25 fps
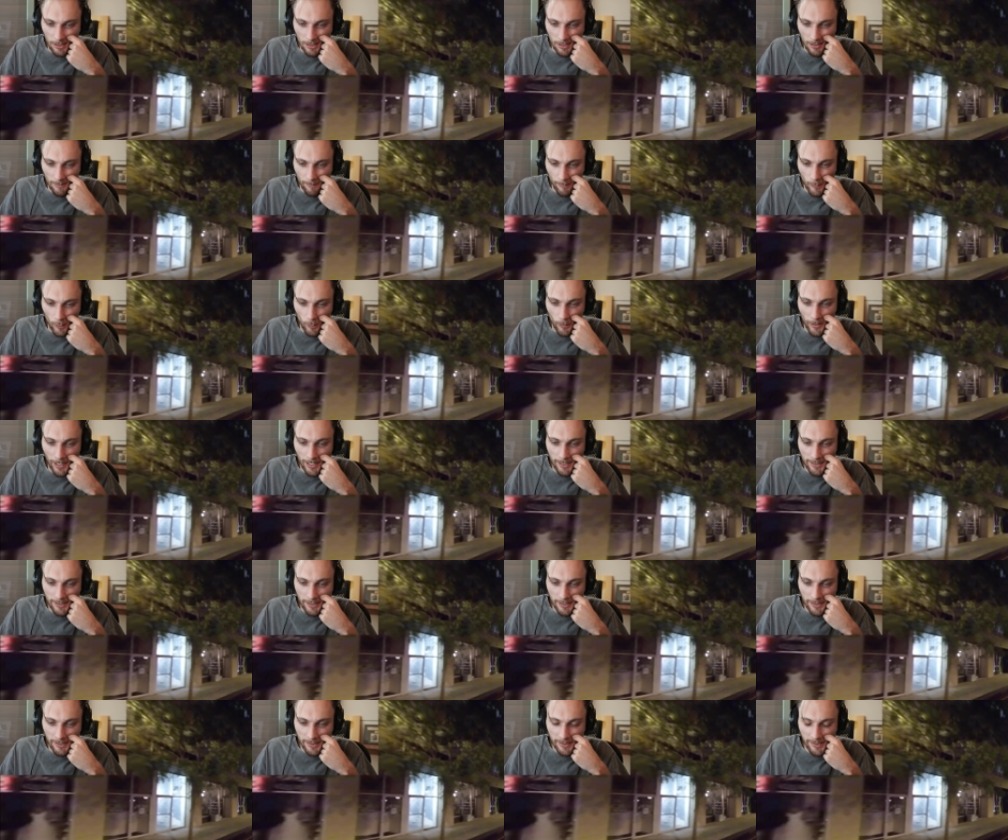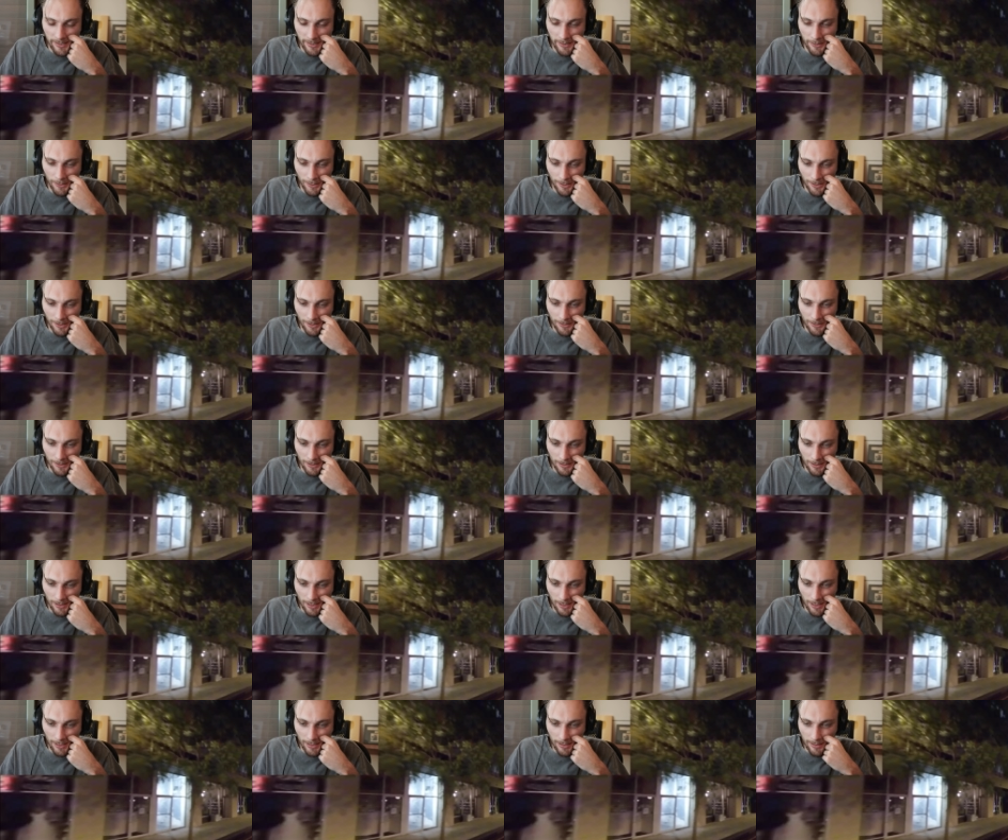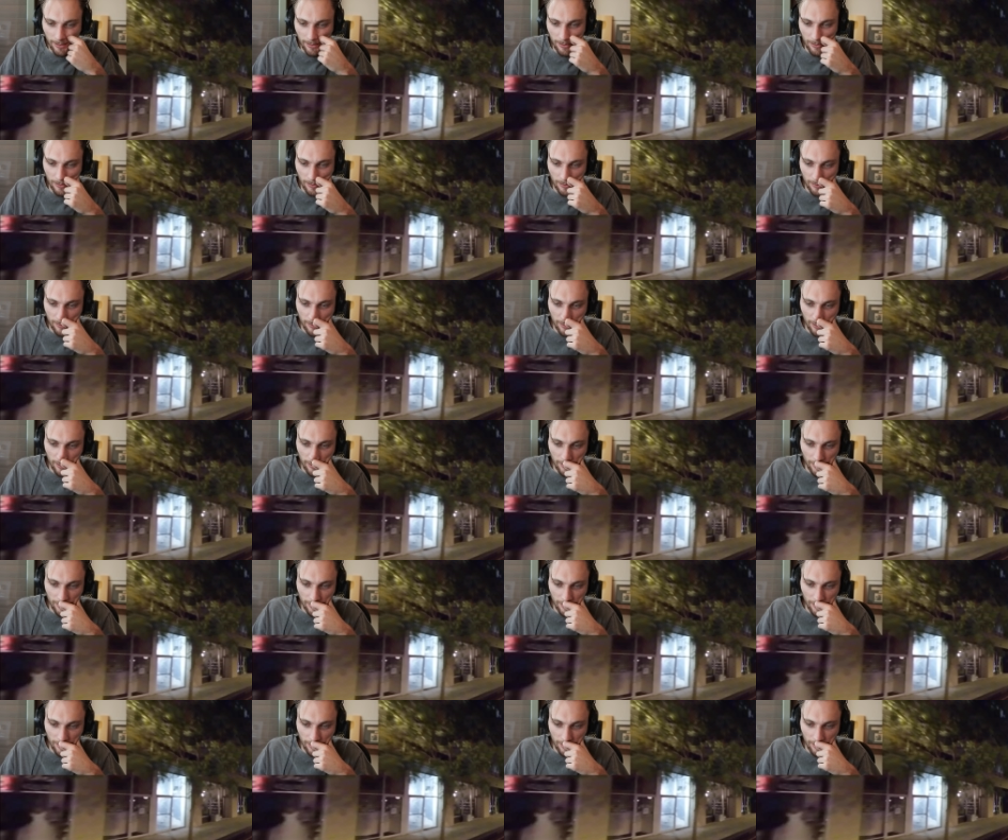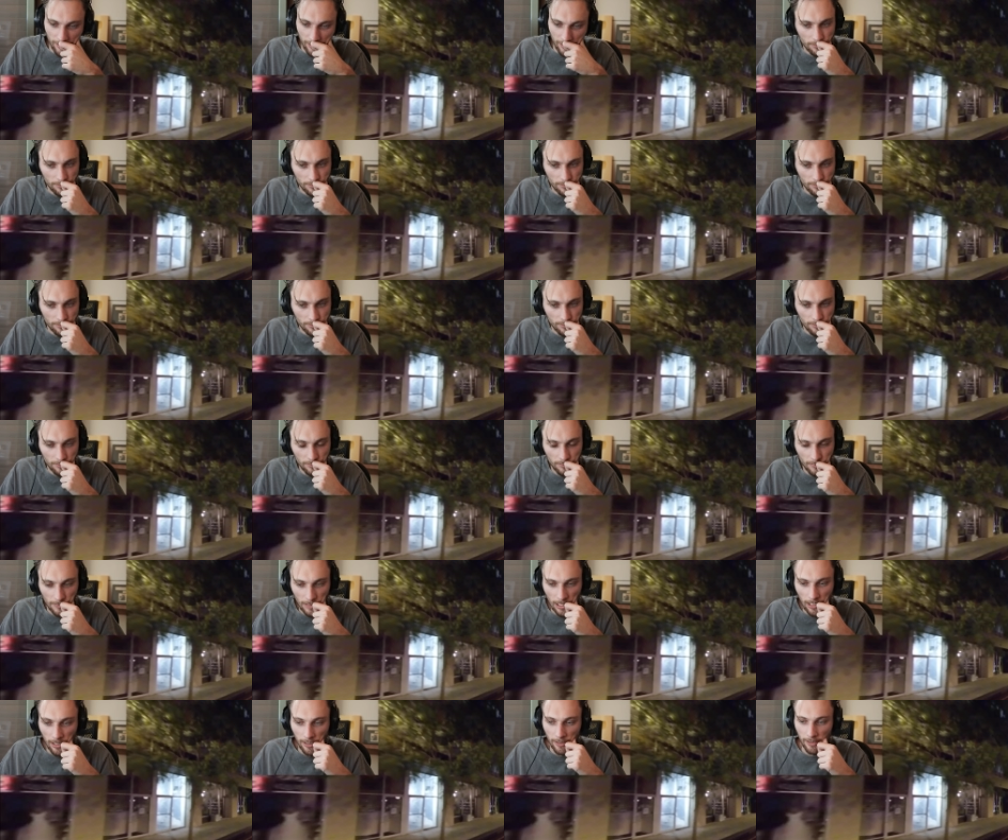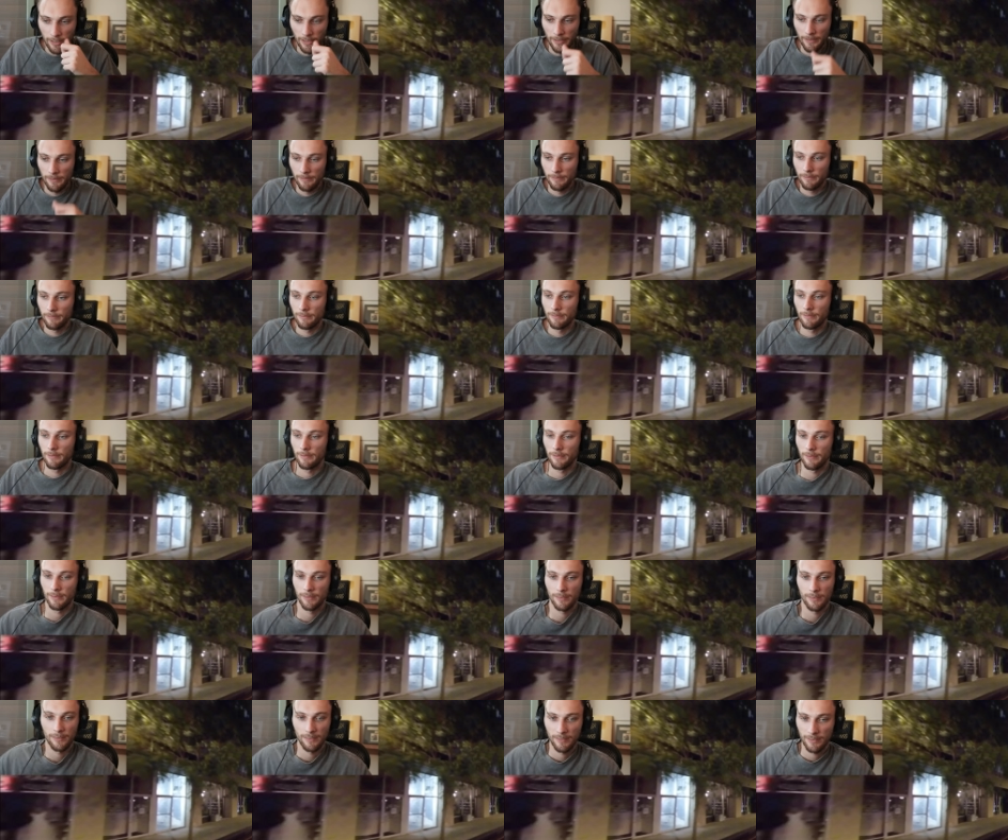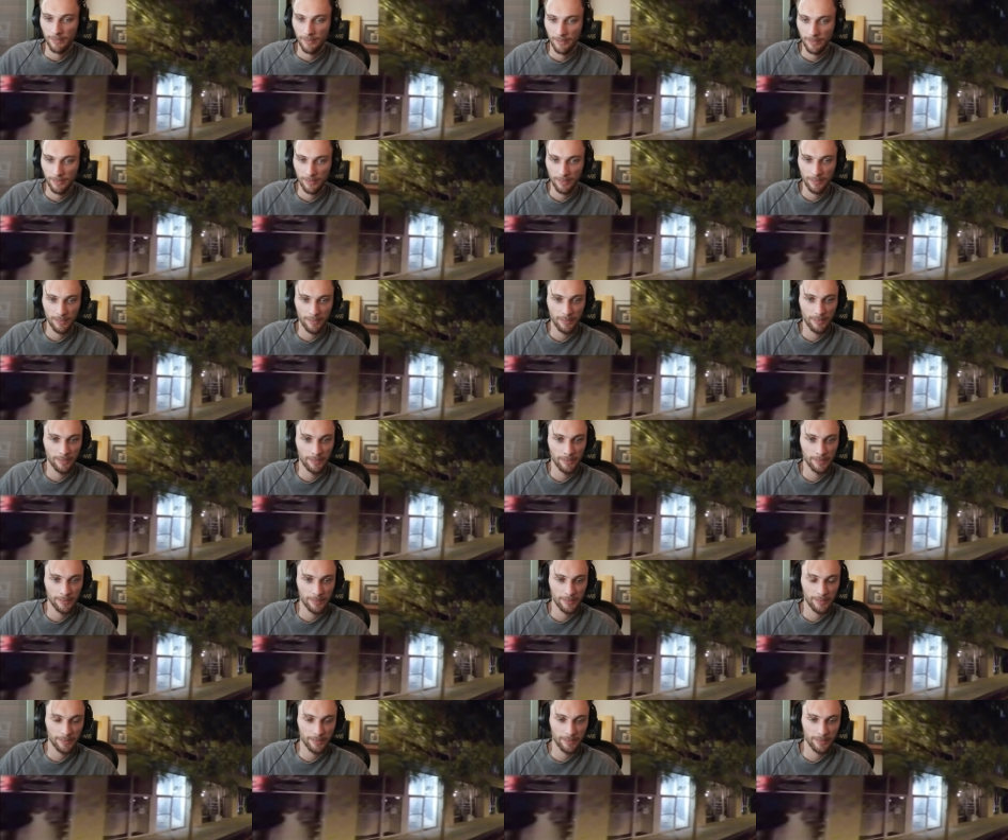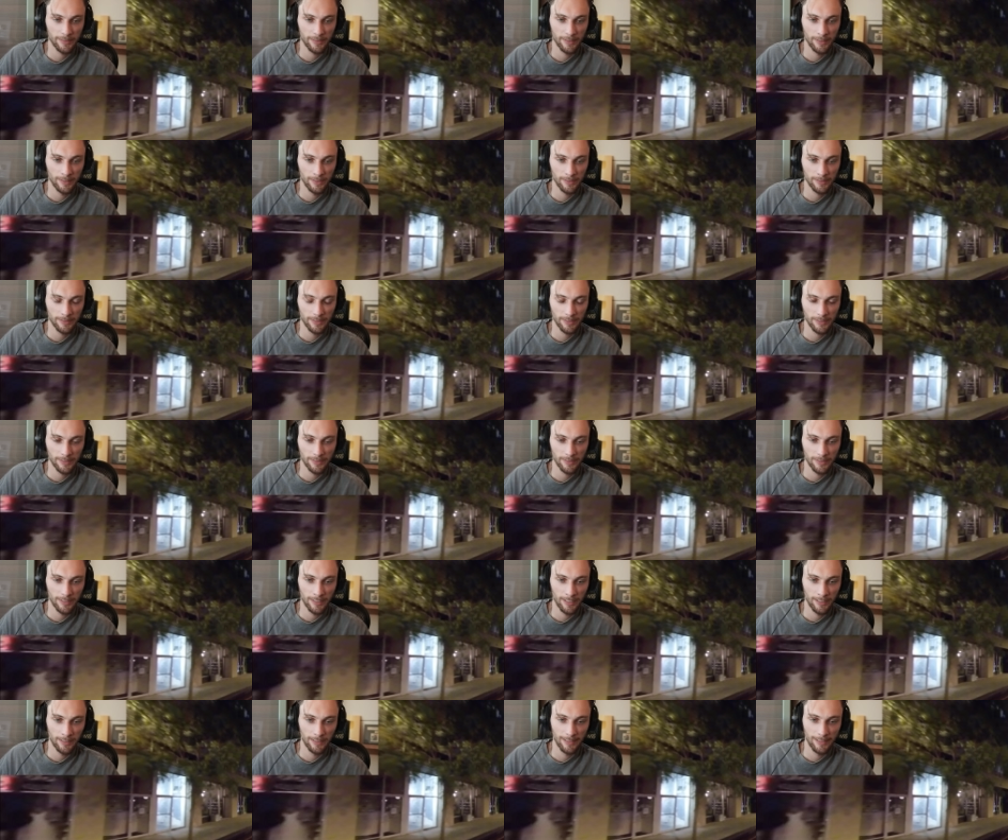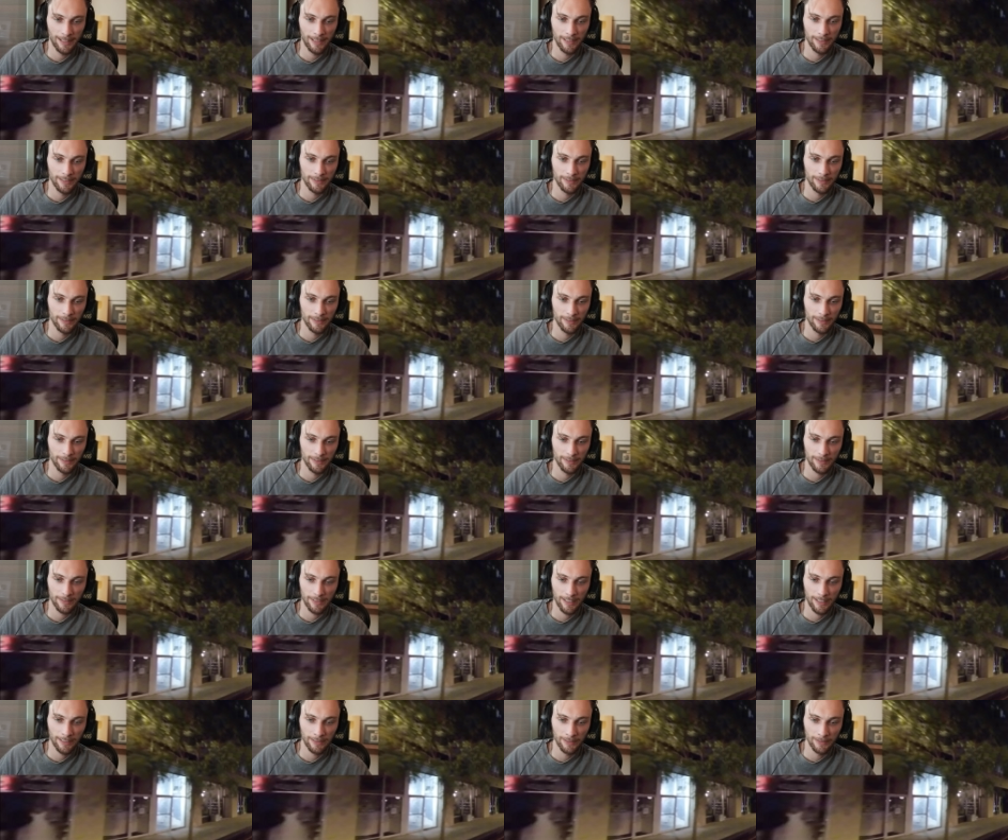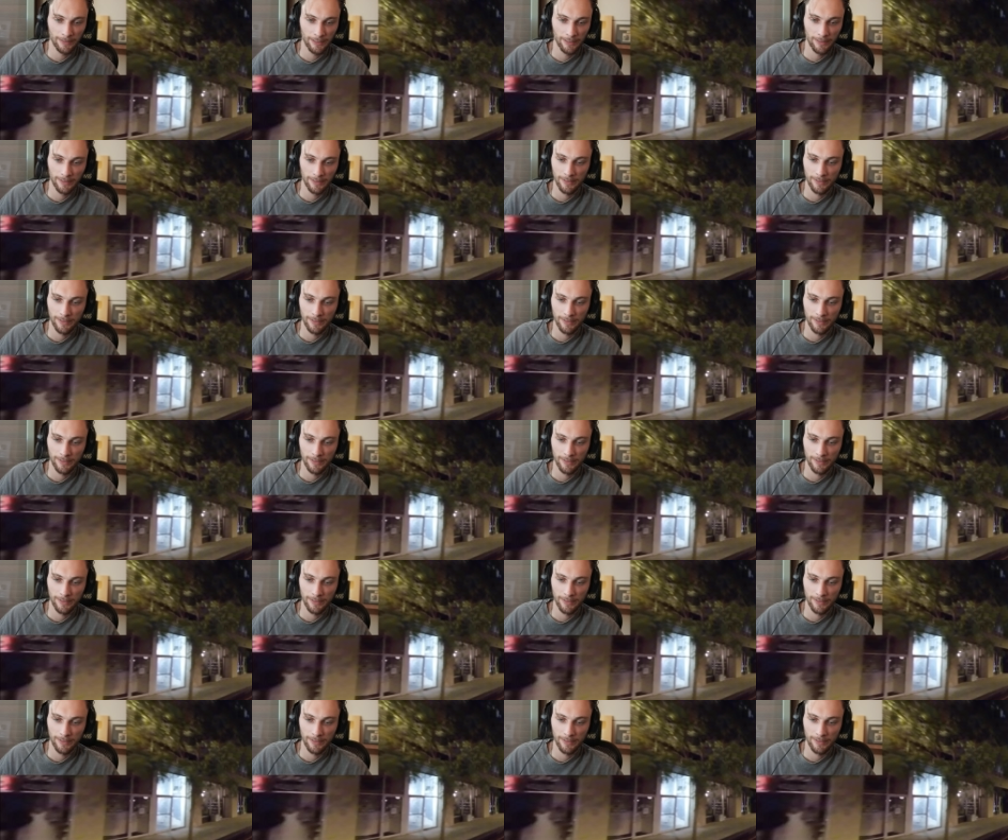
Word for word: But why is there a single road line, single solid? I don't know. This it looks like I I I don't know.